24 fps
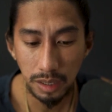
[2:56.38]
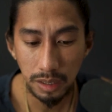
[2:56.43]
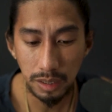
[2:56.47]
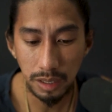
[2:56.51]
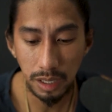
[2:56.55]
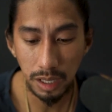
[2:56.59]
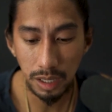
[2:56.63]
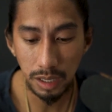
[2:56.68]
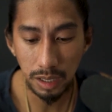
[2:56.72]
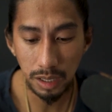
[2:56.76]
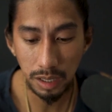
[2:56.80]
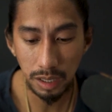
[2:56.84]

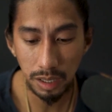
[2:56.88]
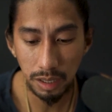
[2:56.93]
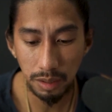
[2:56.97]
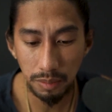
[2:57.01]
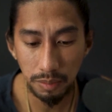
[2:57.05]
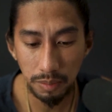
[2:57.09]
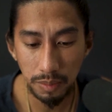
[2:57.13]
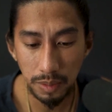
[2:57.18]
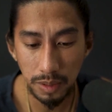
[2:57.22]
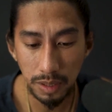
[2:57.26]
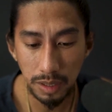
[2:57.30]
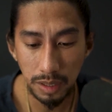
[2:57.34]
Ten of
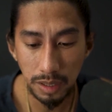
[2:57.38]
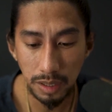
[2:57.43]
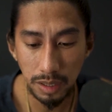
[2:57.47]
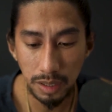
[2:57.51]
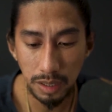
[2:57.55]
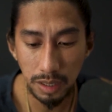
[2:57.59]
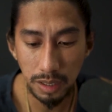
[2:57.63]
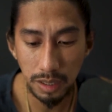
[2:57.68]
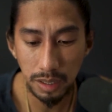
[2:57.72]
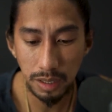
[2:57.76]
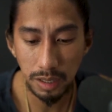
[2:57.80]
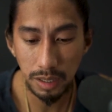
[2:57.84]

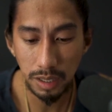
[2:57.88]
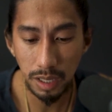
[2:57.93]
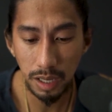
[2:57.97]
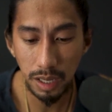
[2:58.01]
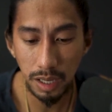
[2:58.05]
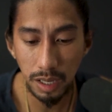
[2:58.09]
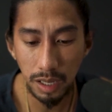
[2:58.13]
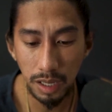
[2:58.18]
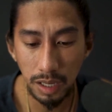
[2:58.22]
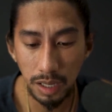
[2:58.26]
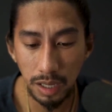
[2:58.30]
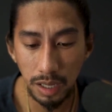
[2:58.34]
cups,
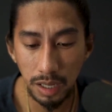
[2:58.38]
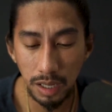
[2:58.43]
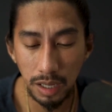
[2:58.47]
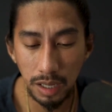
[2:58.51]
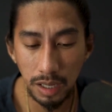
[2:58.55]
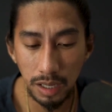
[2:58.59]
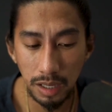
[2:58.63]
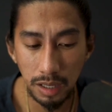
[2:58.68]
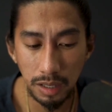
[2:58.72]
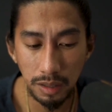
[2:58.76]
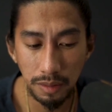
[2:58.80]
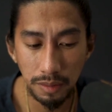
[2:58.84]

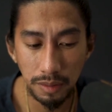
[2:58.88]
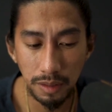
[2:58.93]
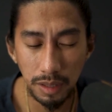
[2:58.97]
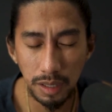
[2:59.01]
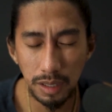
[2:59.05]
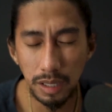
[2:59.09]
and